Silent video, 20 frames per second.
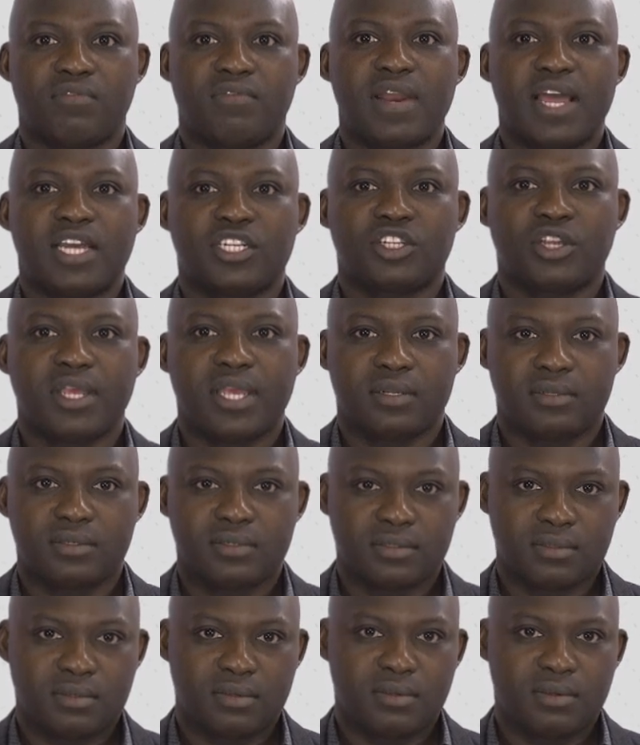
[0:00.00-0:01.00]
of large
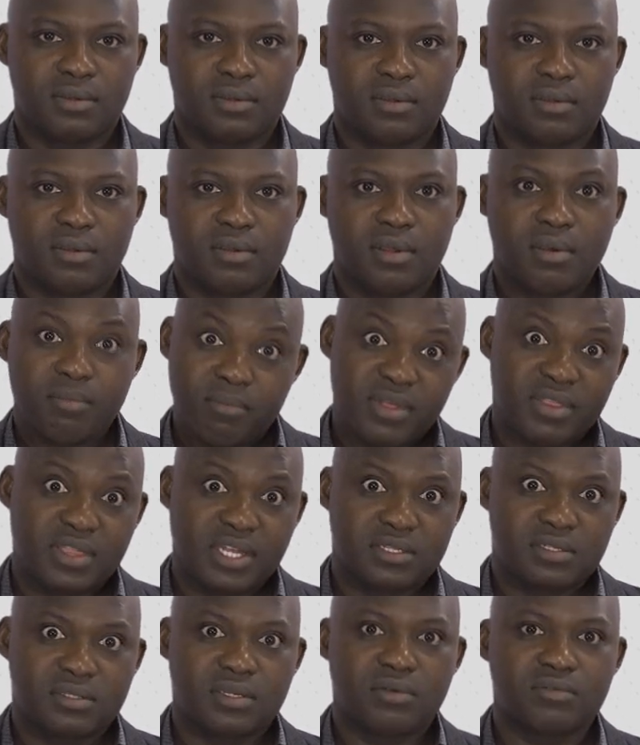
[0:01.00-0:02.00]
gains. But
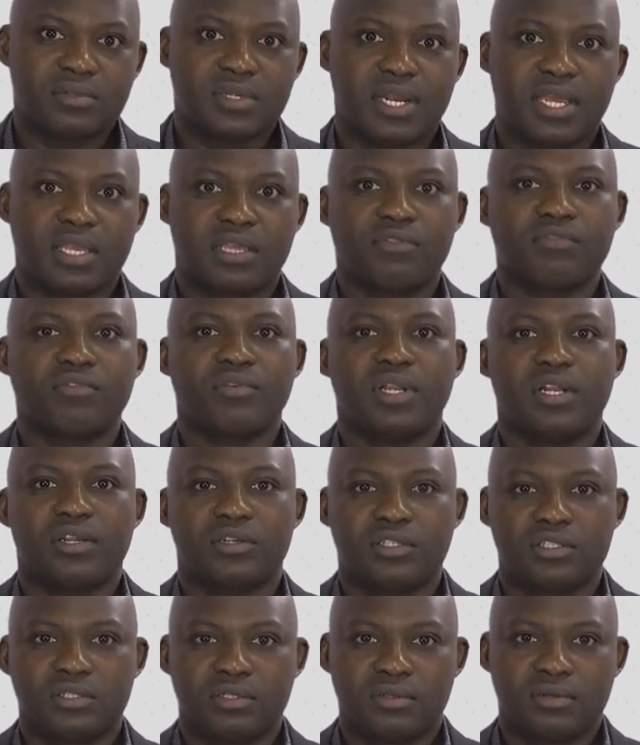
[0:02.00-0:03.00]
that sounds like a free
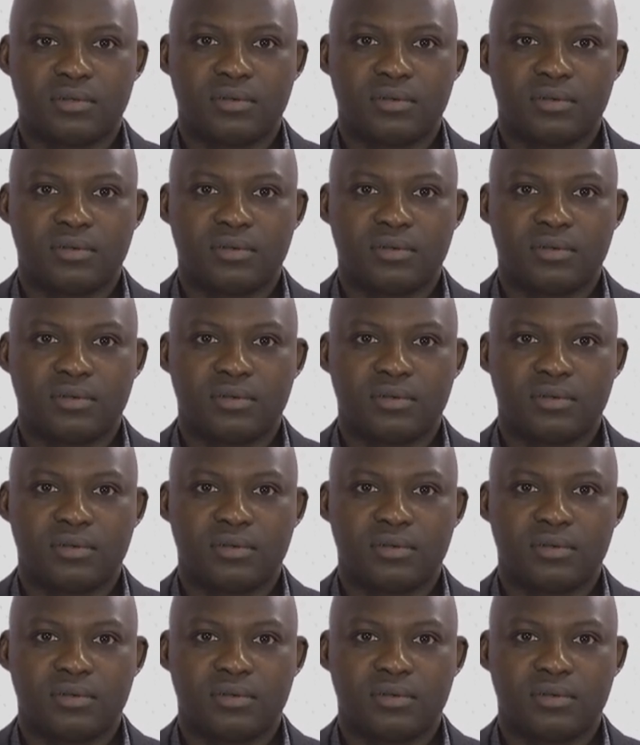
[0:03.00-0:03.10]
lunch.